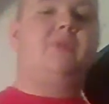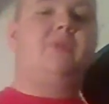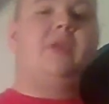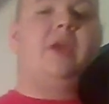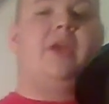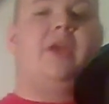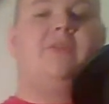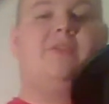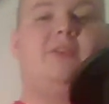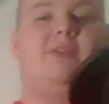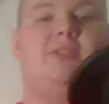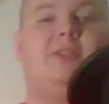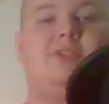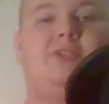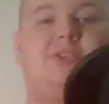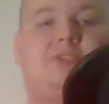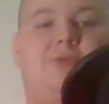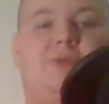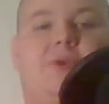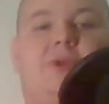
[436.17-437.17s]
I really
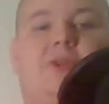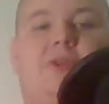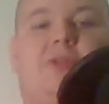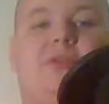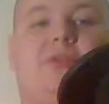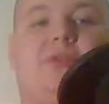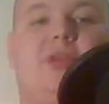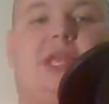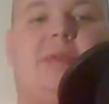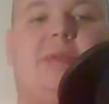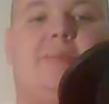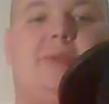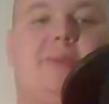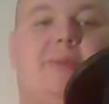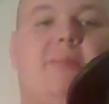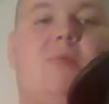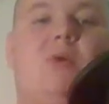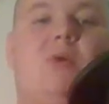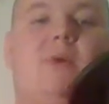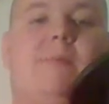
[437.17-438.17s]
enjoyed learning a bit
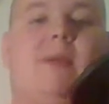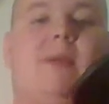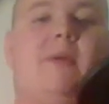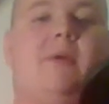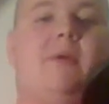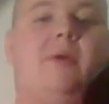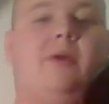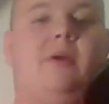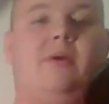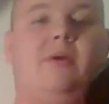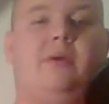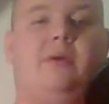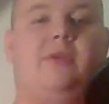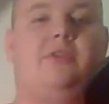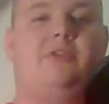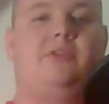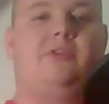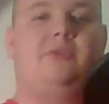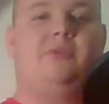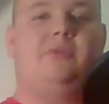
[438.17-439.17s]
more about Cara
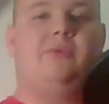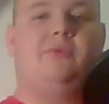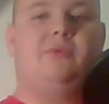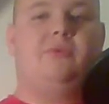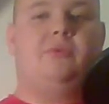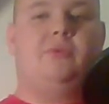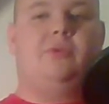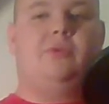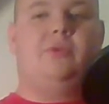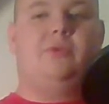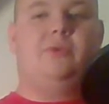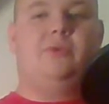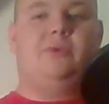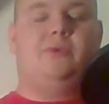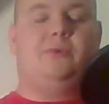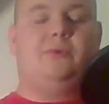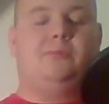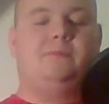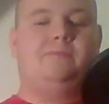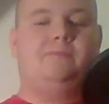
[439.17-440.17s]
Dune,
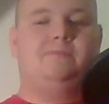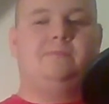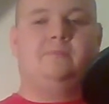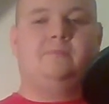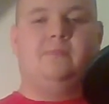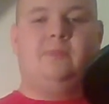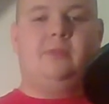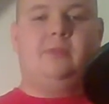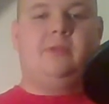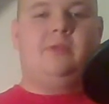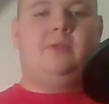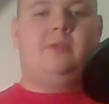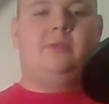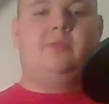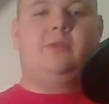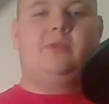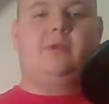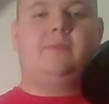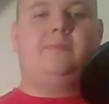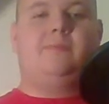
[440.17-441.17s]
who,
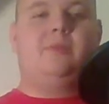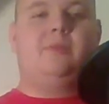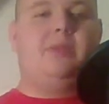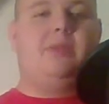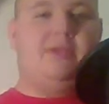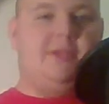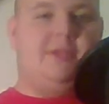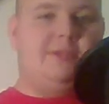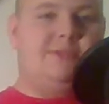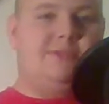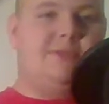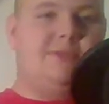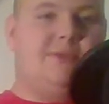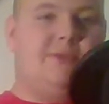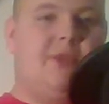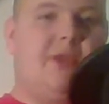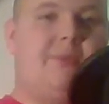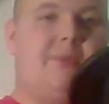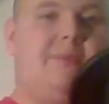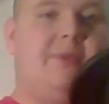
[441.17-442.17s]
look, please do
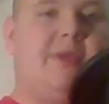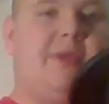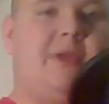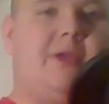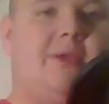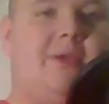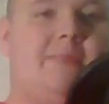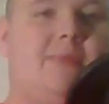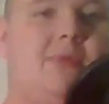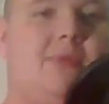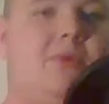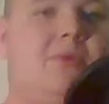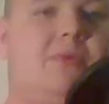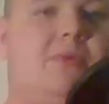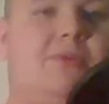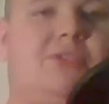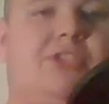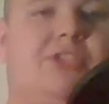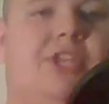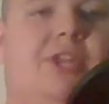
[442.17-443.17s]
not bring up the
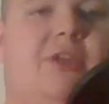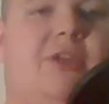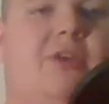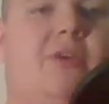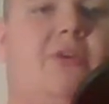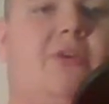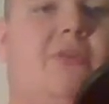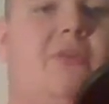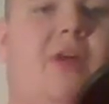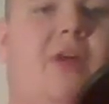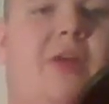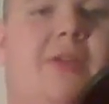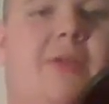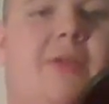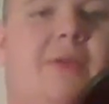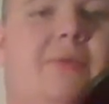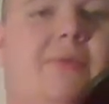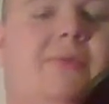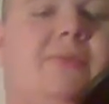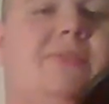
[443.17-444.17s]
whole Gina
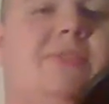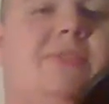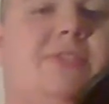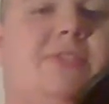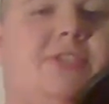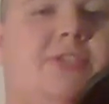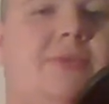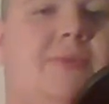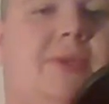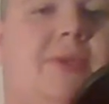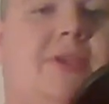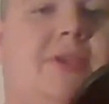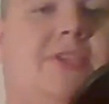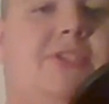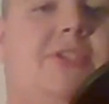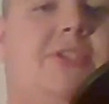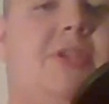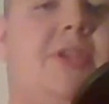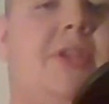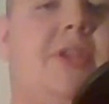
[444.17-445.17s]
Carano
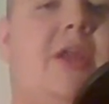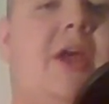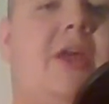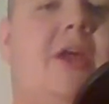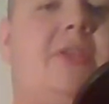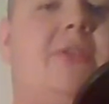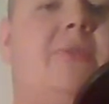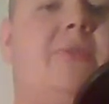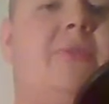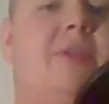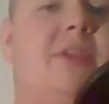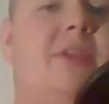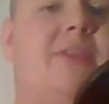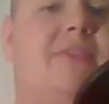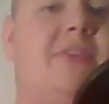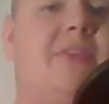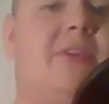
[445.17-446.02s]
situation. I don't give a